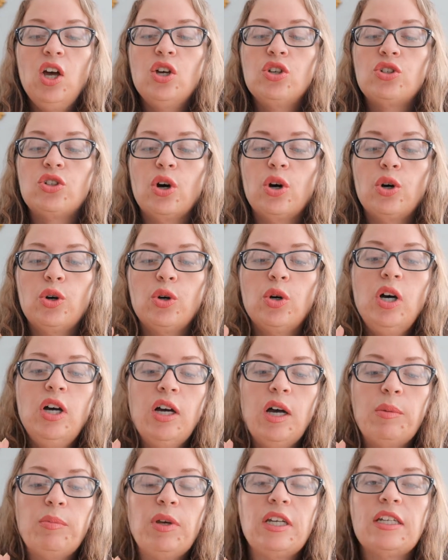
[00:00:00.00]
So
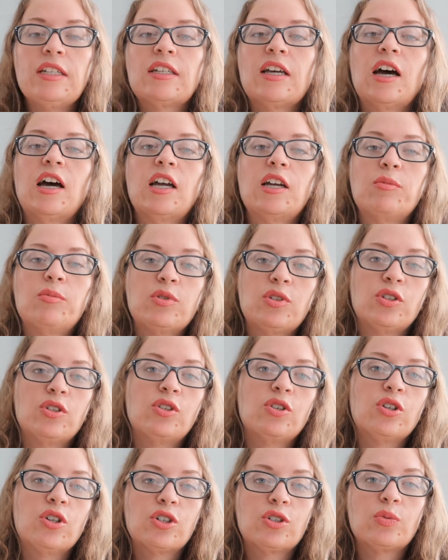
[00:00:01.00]
many times the
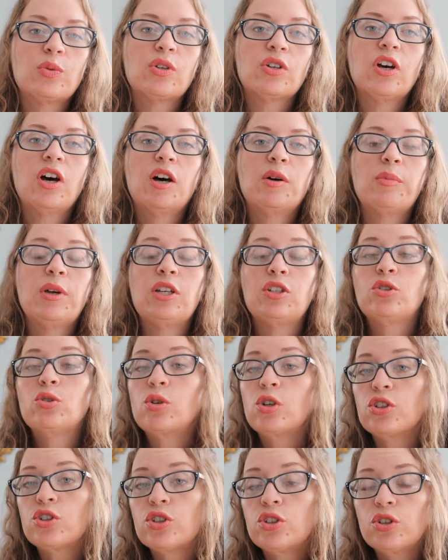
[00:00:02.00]
nurse will come and
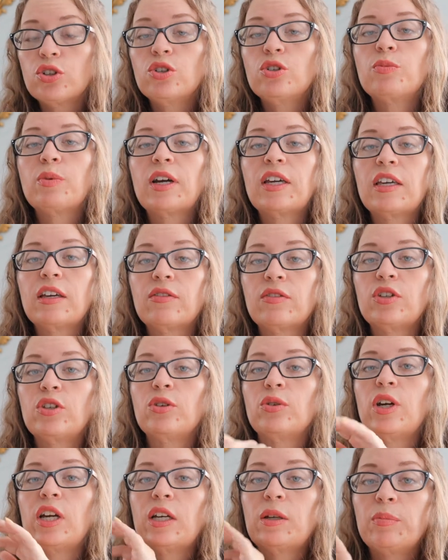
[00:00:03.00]
torture you by giving
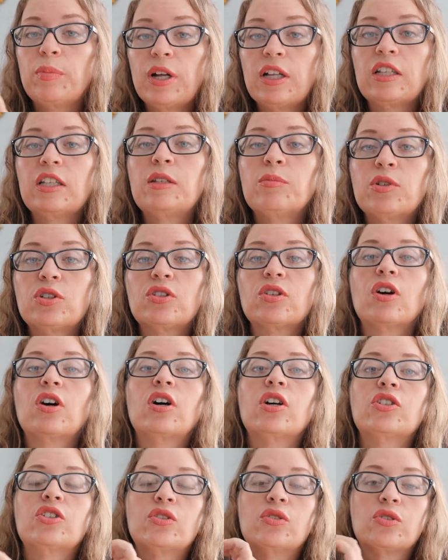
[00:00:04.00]
you a belly
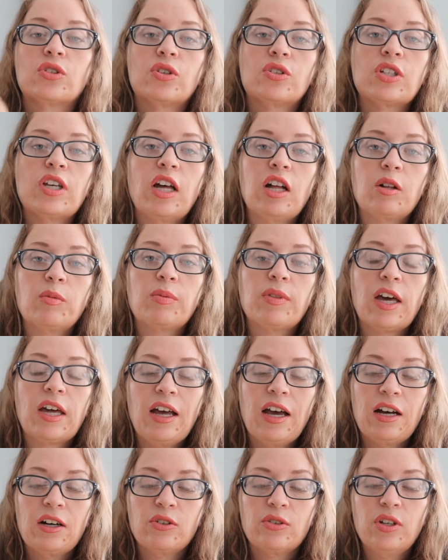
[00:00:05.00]
massage in order to help that
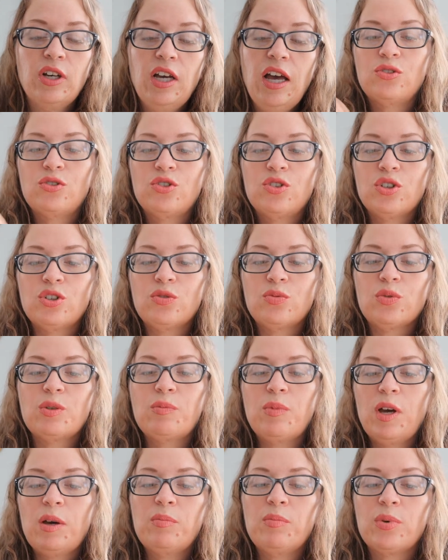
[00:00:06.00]
out. Just
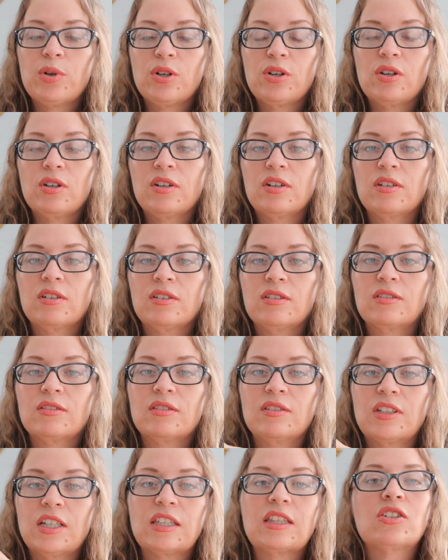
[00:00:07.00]
remember,
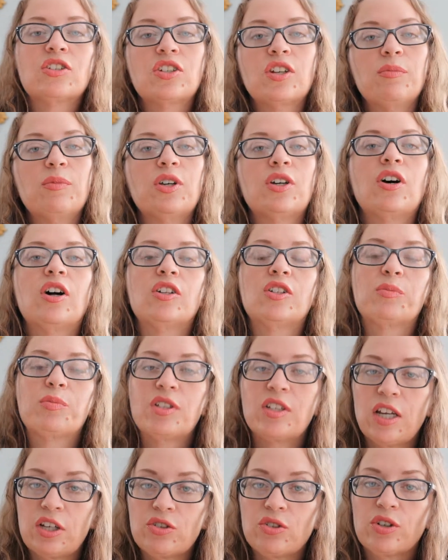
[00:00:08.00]
like, there's something called
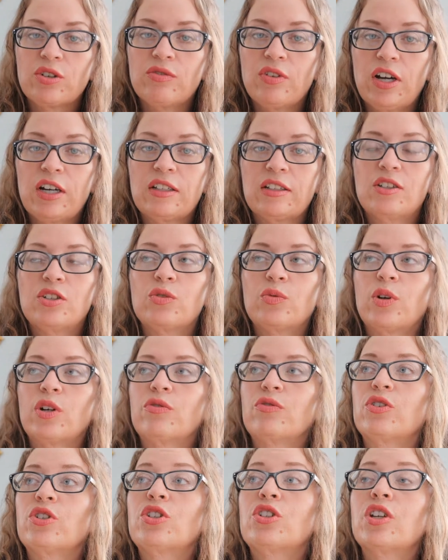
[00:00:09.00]
obstetric violence, where
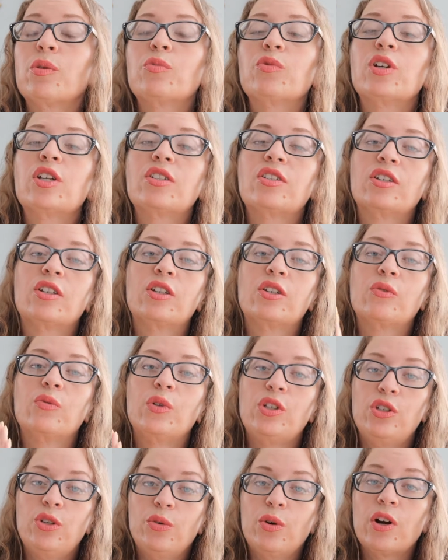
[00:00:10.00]
for some reason
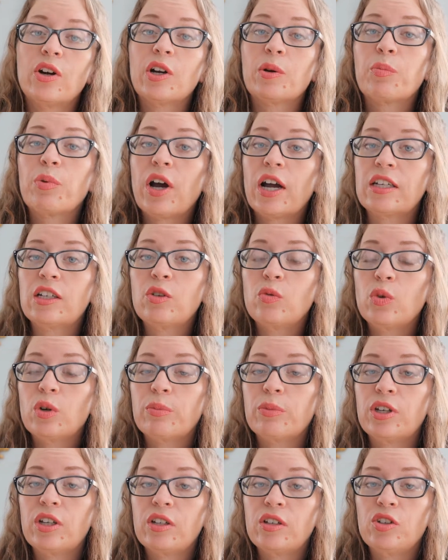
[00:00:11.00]
when you are a pregnant
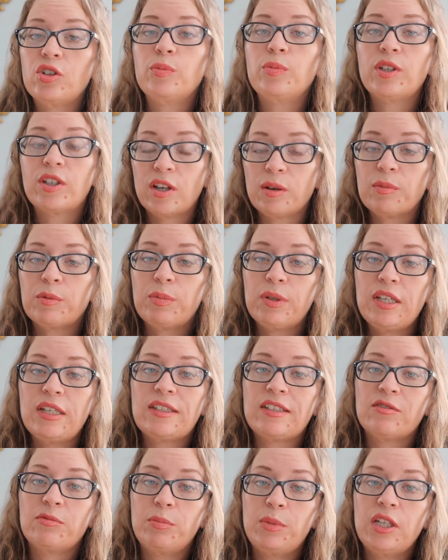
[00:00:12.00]
woman, you become a
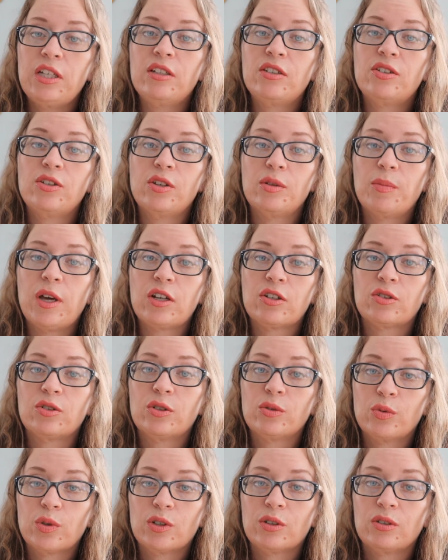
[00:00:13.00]
piece of meat to the
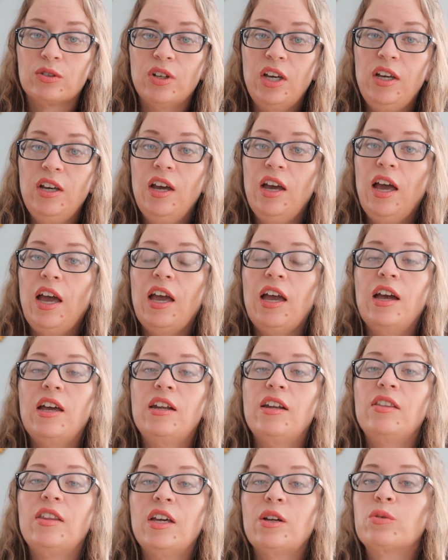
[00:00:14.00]
medical world,
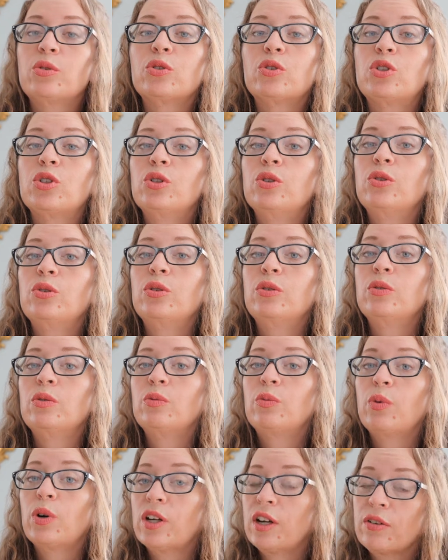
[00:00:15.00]
and they will
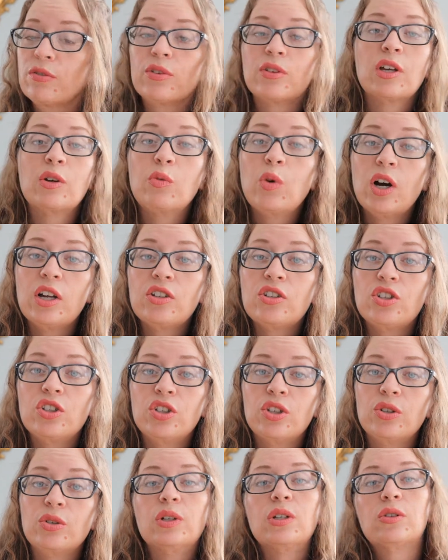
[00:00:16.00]
do whatever they want to
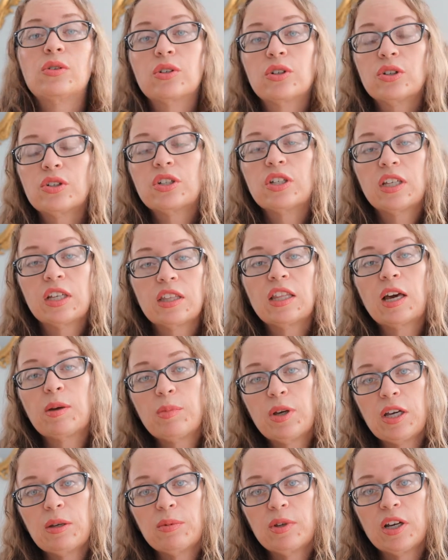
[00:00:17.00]
you in order to get that
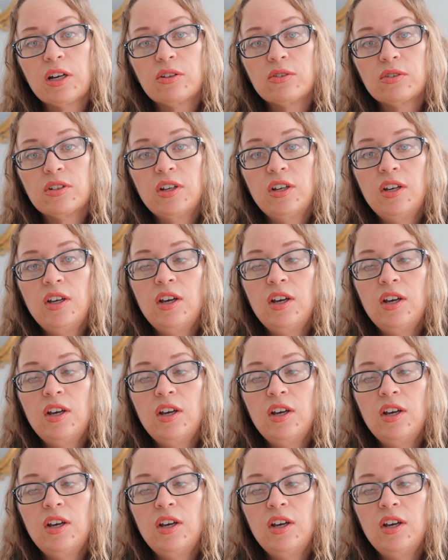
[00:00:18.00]
baby out.